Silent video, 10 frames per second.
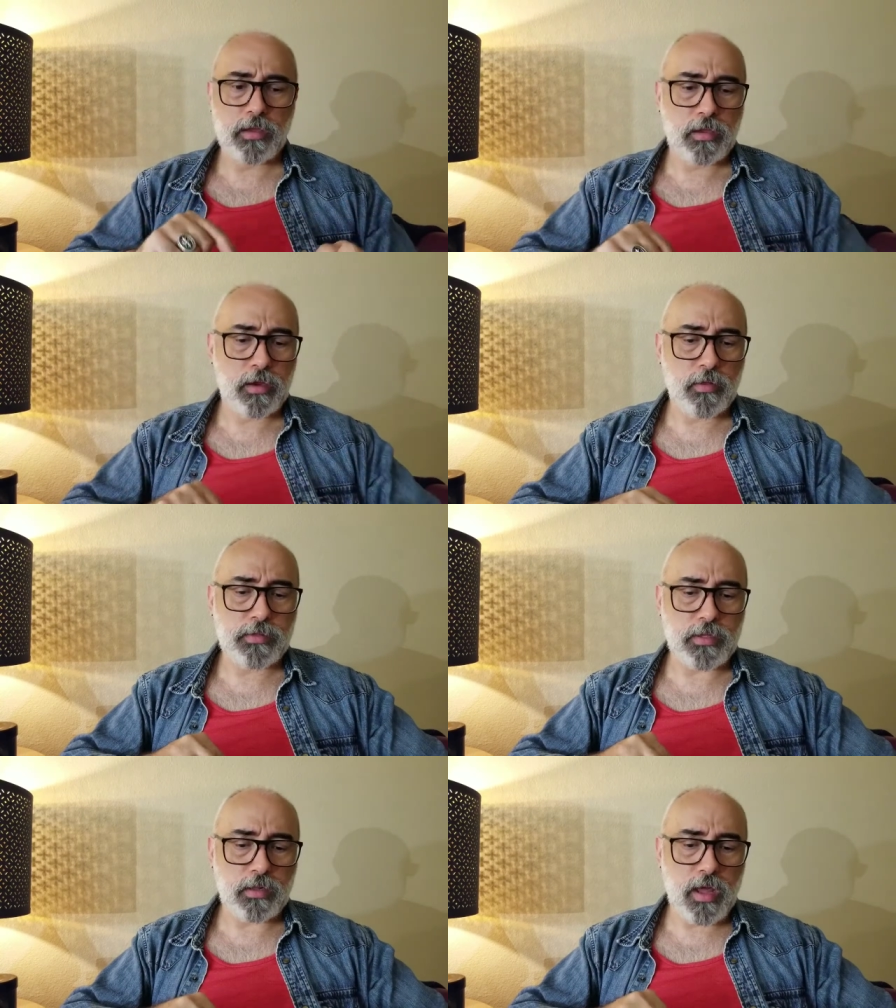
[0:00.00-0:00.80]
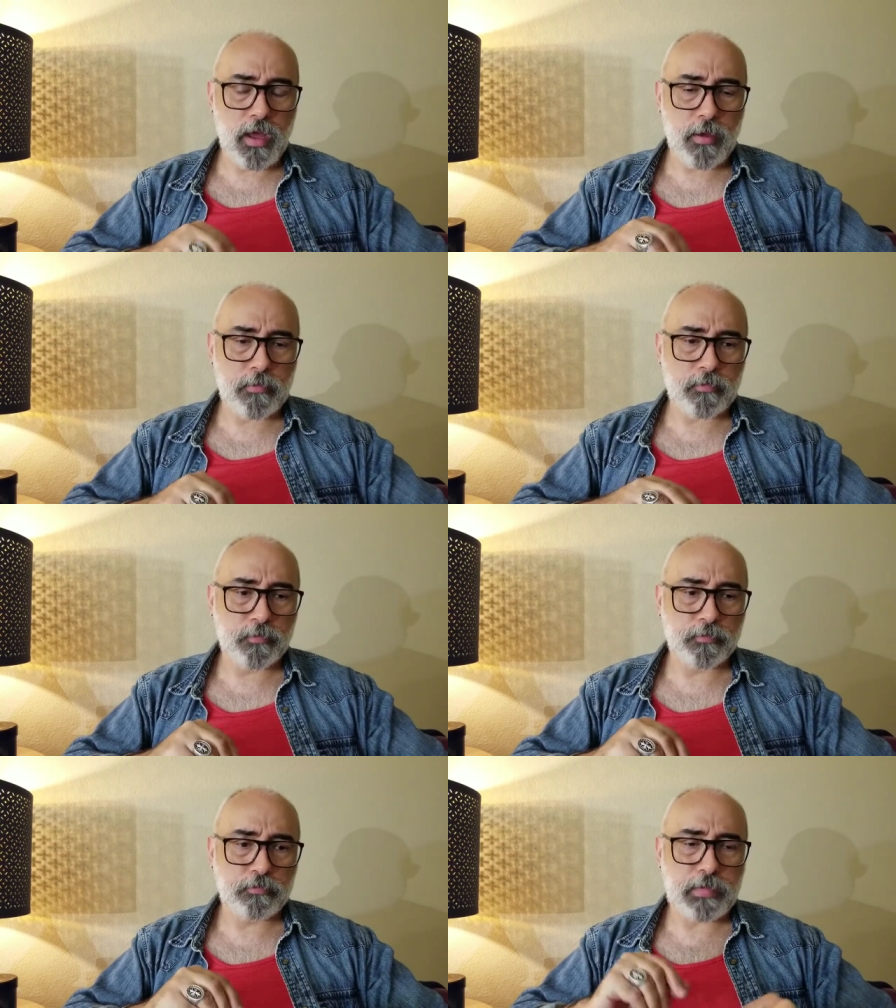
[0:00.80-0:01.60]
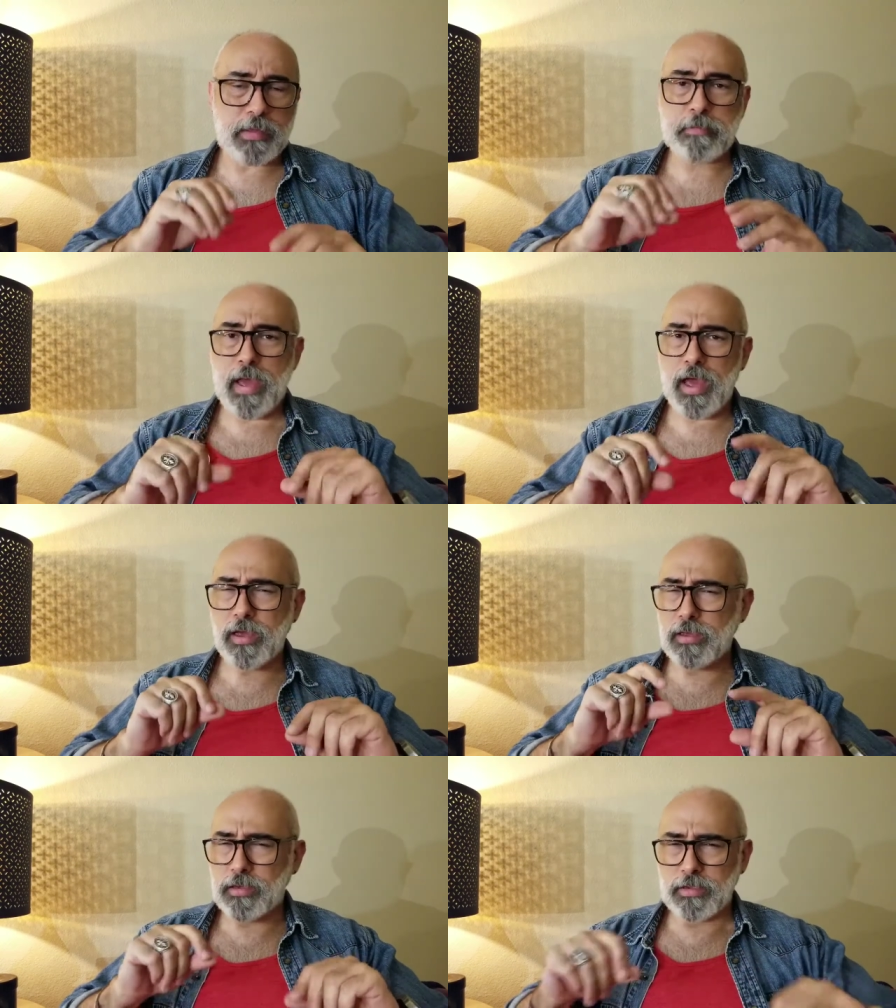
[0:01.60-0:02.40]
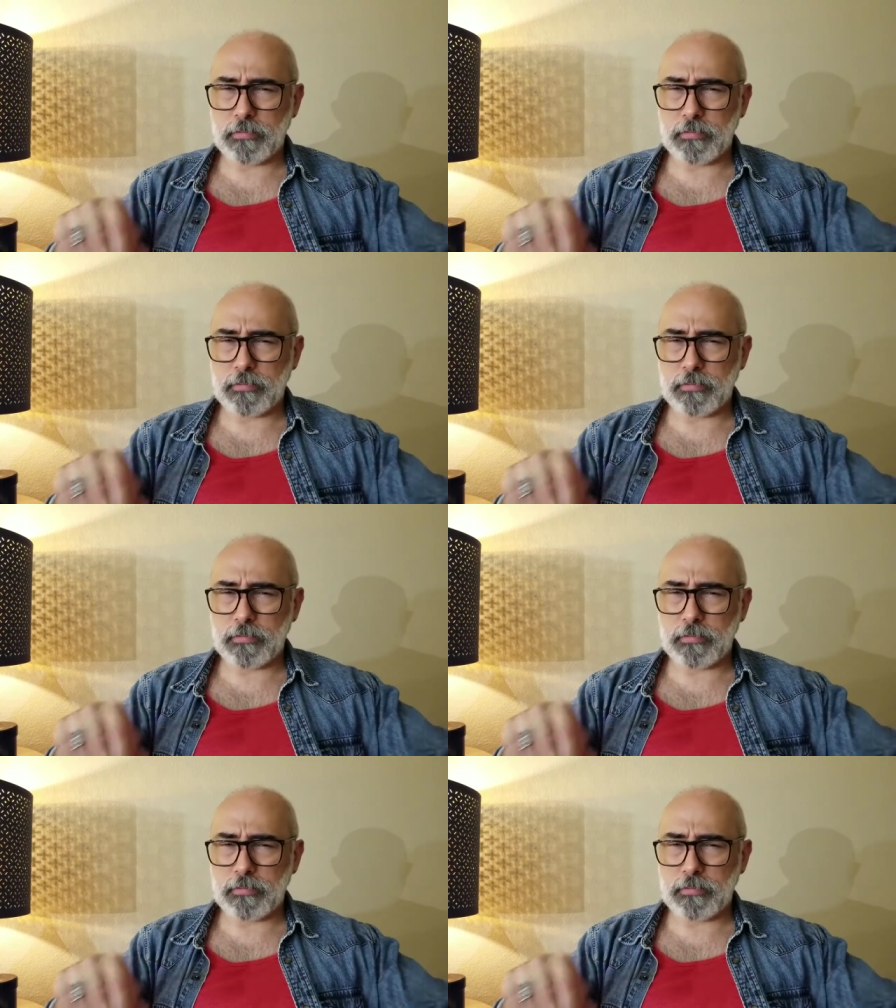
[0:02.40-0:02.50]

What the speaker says: those little beanbag